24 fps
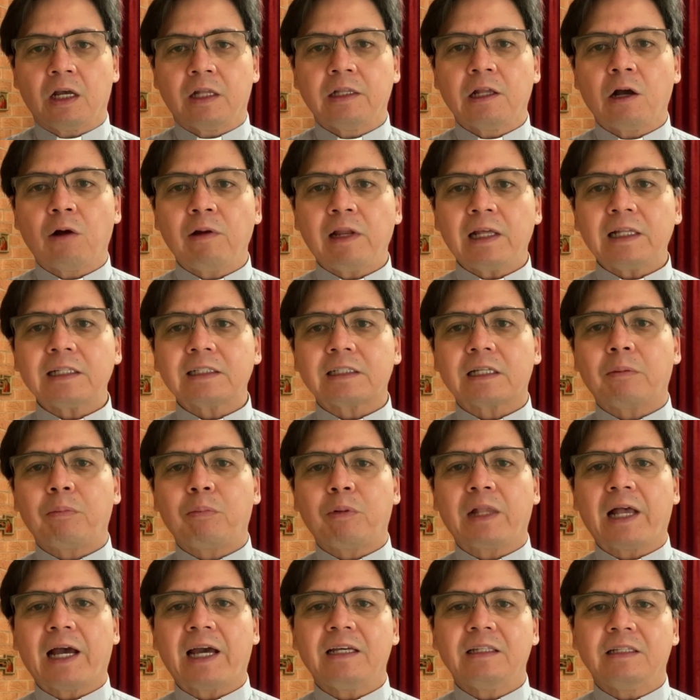Now let us
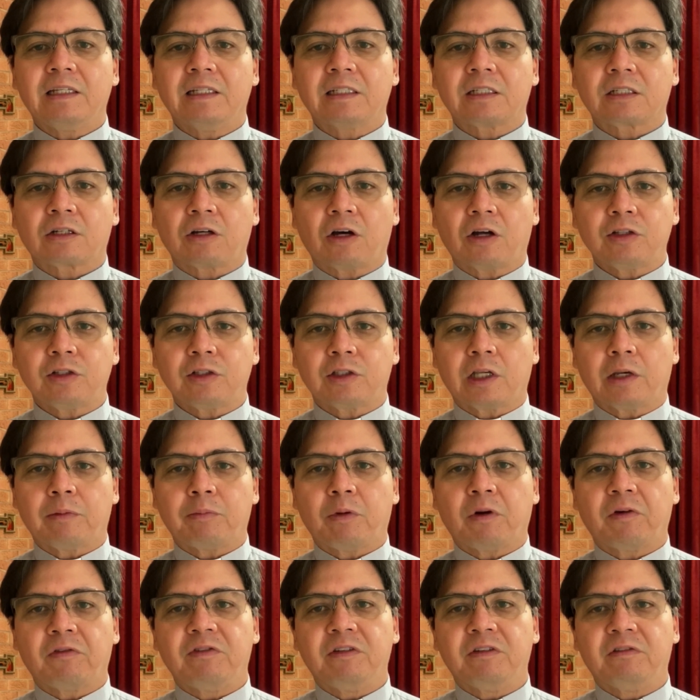apply this concept
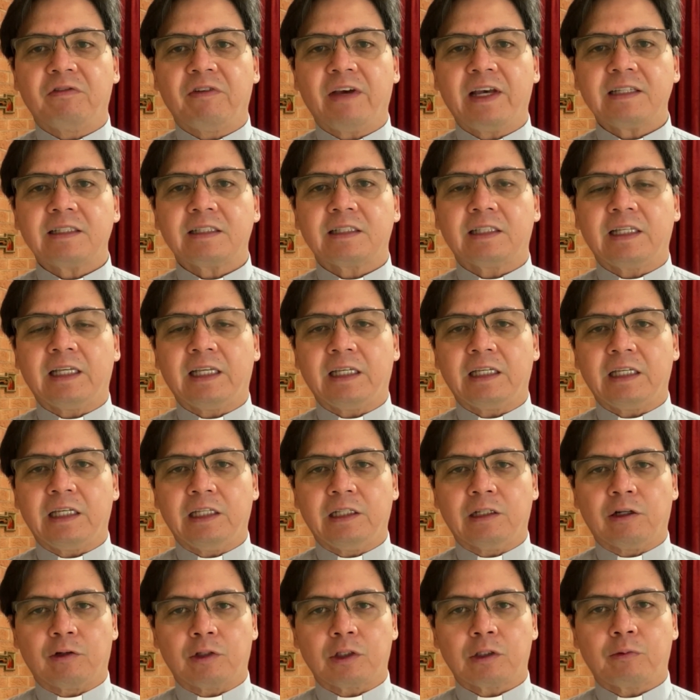of investing
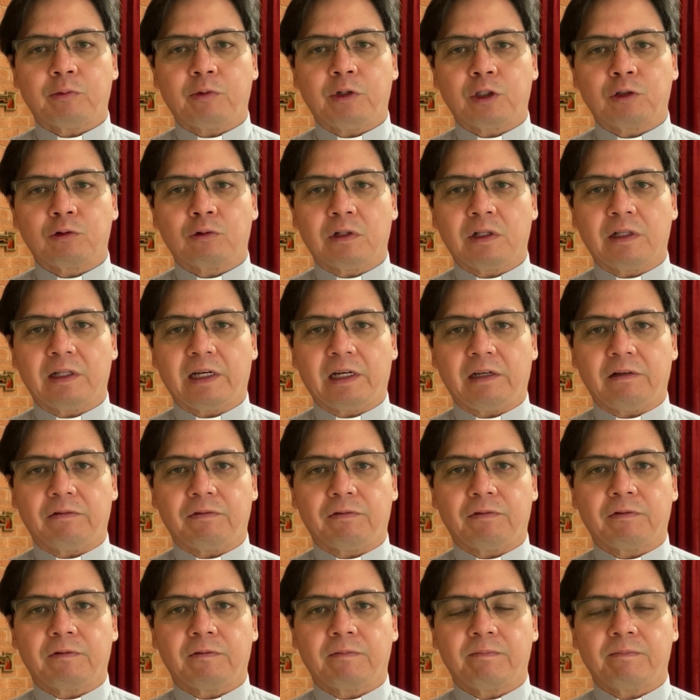in our spiritual
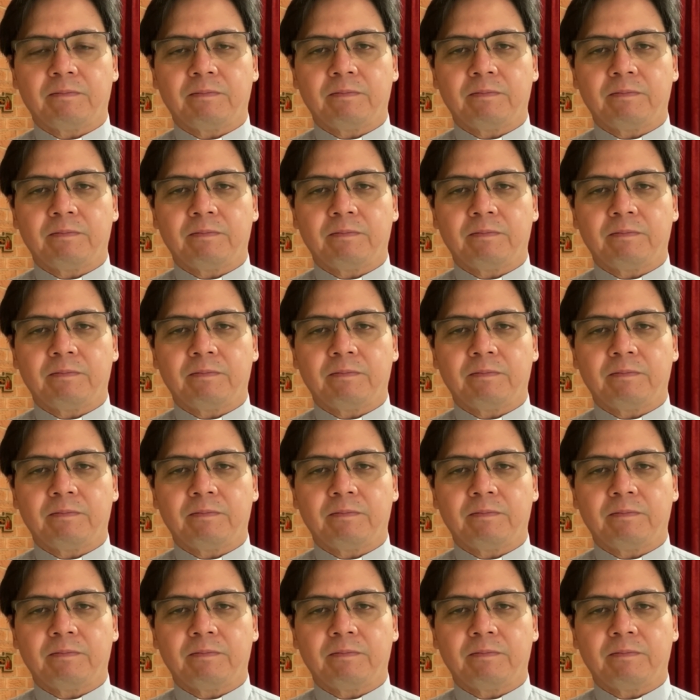life.